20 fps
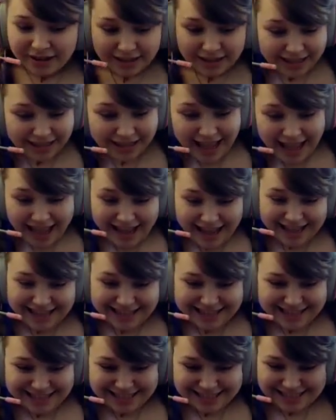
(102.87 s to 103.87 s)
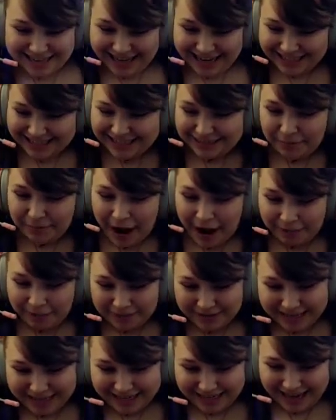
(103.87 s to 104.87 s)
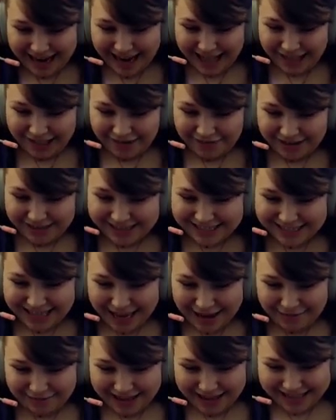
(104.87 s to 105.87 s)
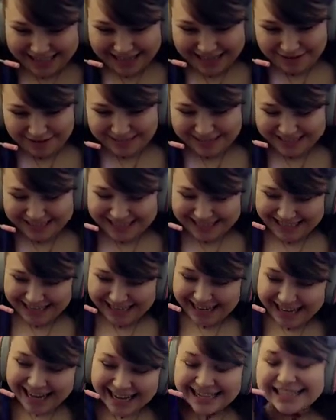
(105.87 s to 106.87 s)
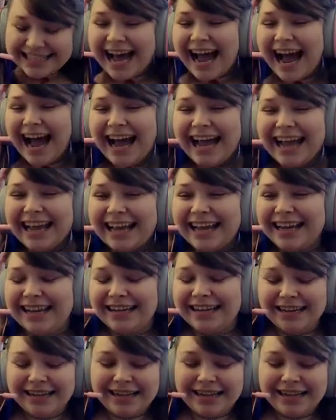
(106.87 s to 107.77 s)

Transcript: Yes, Nick's yeah, popped in. Hell of an escape last game, GG. Yes, hi.